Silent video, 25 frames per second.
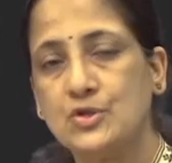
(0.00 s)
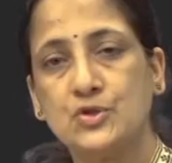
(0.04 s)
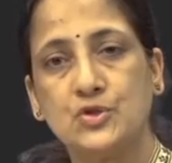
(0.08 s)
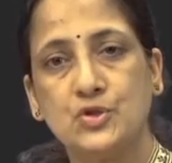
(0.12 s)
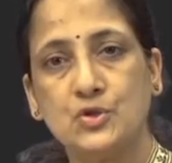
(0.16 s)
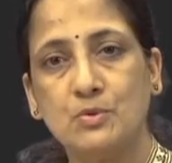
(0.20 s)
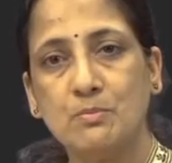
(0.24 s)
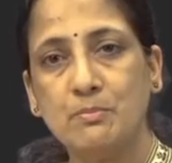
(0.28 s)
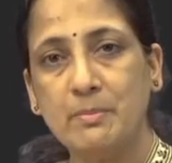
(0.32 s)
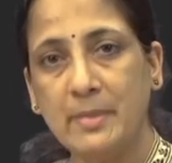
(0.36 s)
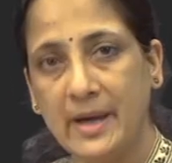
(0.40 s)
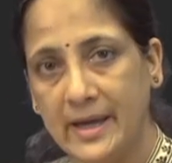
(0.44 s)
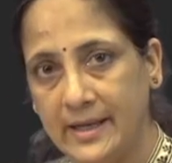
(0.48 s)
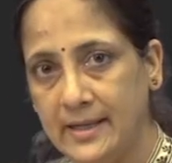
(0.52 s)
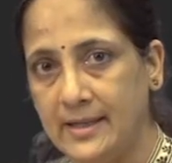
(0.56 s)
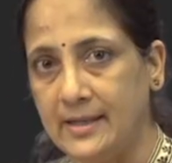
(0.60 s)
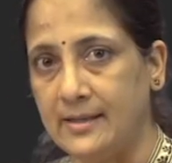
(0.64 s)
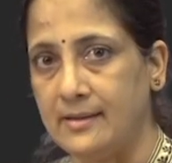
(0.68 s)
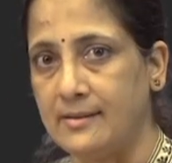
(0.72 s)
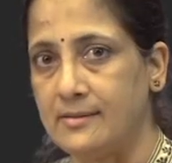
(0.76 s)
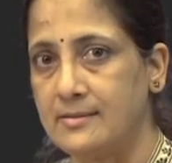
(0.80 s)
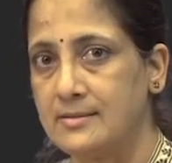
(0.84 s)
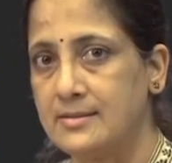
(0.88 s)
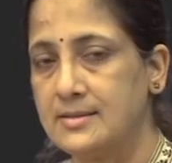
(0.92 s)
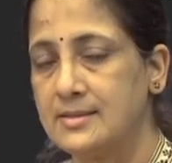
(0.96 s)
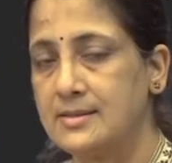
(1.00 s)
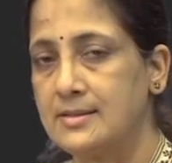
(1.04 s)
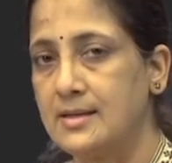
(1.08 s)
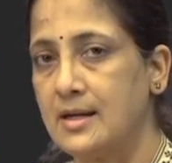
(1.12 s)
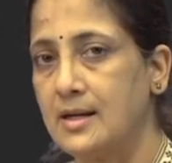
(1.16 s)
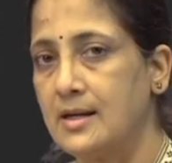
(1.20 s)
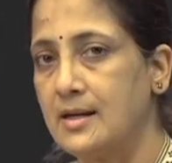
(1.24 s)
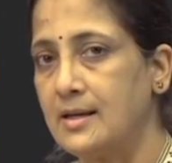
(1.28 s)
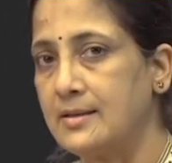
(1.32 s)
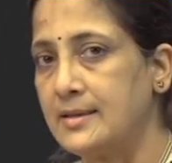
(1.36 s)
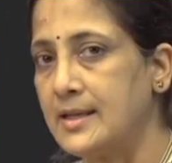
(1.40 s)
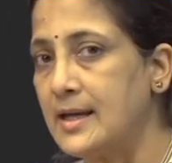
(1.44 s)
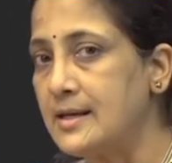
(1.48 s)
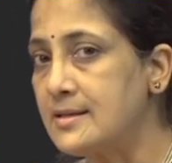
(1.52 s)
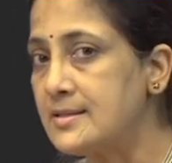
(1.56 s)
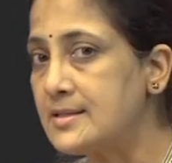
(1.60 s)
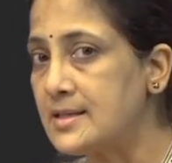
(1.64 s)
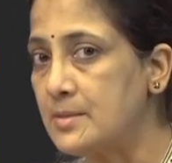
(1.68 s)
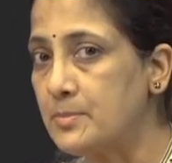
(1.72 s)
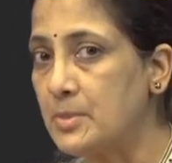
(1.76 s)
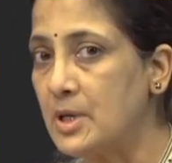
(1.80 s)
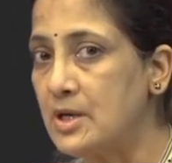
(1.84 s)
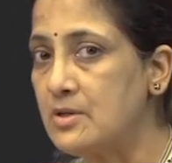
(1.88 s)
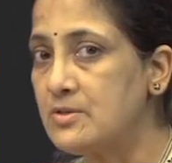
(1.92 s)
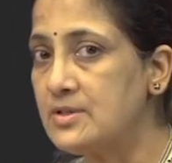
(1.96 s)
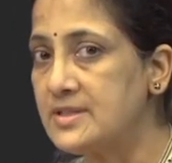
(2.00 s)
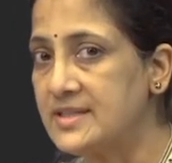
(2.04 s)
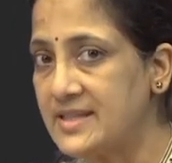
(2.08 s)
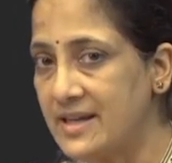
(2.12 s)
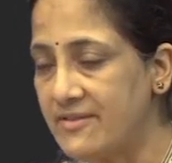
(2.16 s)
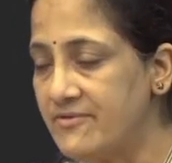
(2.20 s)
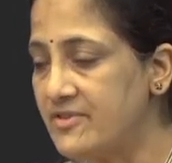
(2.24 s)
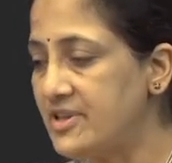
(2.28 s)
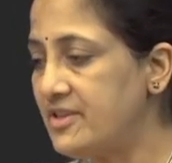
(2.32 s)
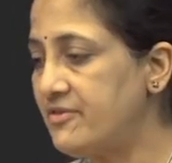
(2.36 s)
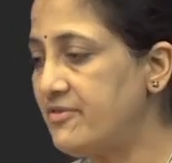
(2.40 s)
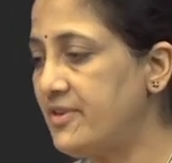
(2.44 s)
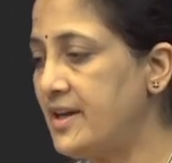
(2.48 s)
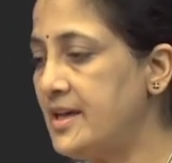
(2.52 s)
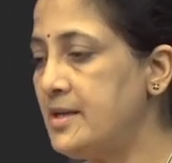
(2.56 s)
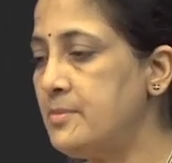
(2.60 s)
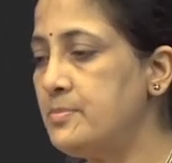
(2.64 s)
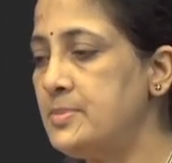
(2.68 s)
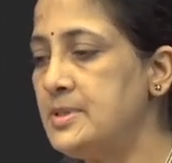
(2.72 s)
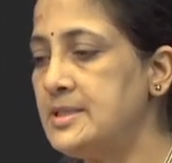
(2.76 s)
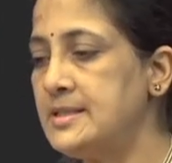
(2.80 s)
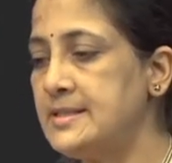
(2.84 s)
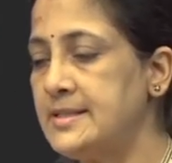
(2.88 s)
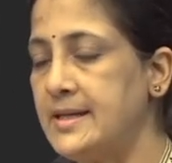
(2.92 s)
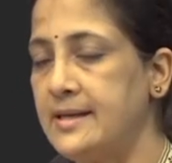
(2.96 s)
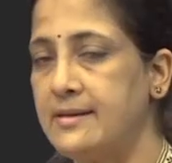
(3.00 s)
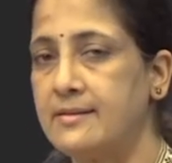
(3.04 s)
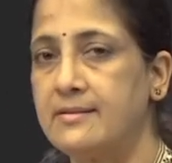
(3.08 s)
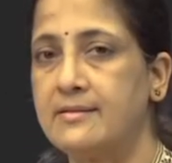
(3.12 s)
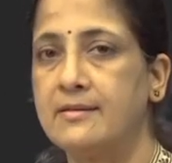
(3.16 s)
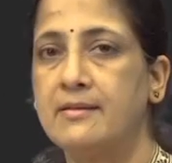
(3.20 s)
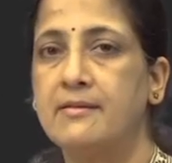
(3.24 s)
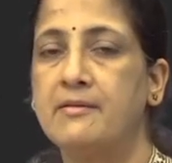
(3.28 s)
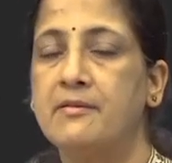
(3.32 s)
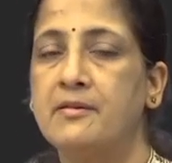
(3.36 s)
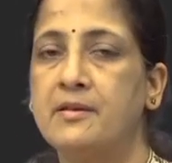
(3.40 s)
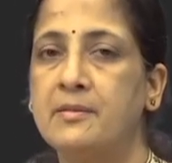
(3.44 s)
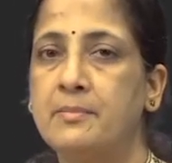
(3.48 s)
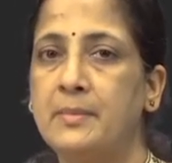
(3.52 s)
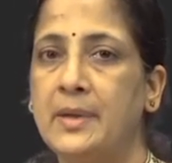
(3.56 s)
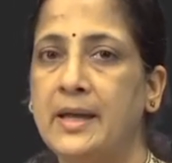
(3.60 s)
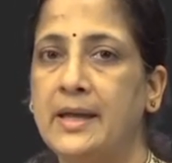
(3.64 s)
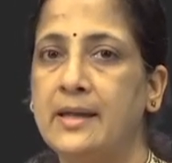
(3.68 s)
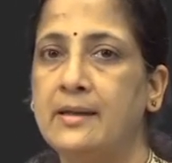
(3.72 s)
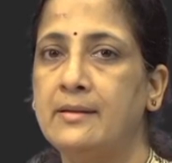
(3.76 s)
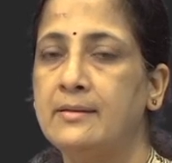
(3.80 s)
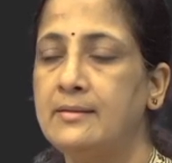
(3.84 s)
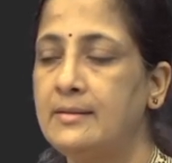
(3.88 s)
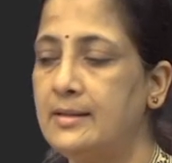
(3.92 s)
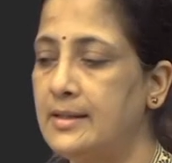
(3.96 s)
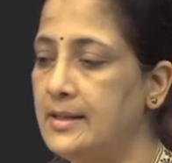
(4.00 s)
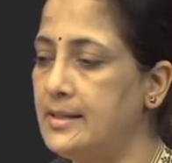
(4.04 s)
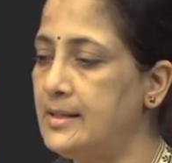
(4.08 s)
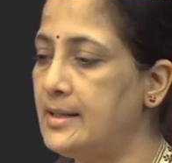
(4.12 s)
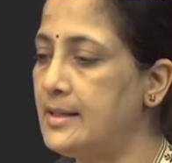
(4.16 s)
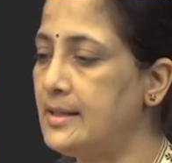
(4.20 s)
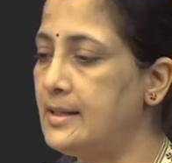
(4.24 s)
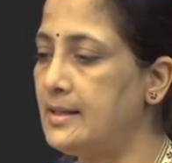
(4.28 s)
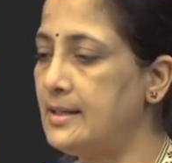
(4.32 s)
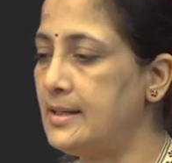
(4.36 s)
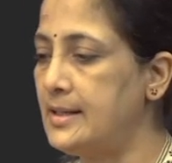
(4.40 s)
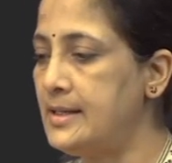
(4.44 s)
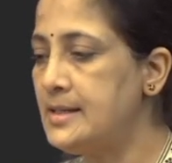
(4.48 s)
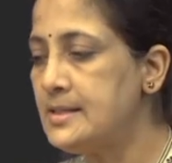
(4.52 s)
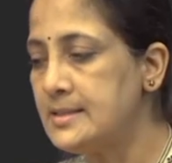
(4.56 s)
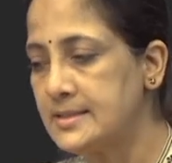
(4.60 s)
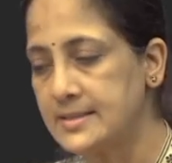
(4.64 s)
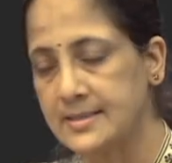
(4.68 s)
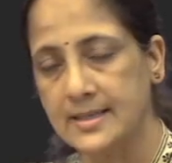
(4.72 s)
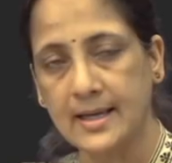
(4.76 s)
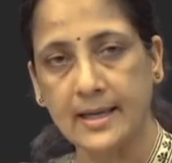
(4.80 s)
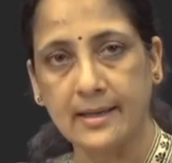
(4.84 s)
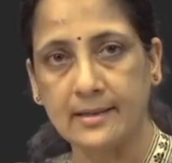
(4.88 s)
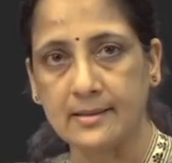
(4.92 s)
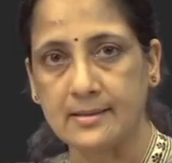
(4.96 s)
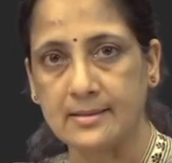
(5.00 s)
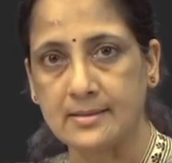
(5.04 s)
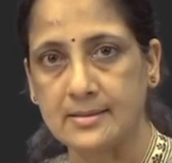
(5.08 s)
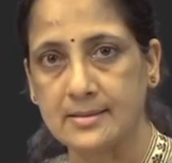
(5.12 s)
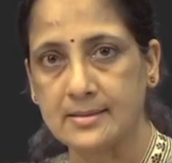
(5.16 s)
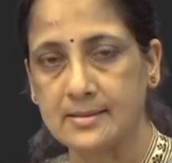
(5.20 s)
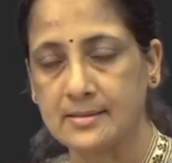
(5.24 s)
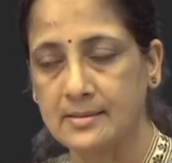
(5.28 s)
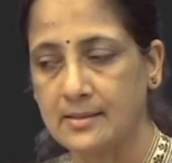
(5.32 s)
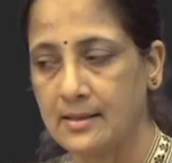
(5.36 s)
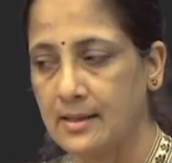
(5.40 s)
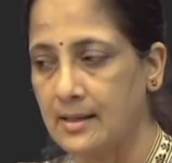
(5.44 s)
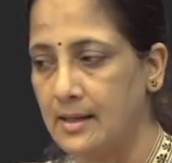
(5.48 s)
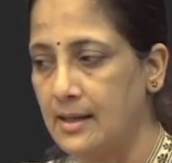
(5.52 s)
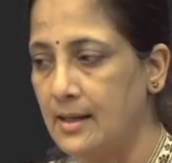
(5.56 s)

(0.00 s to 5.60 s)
So, many that is about 75 percent remain clinically silent.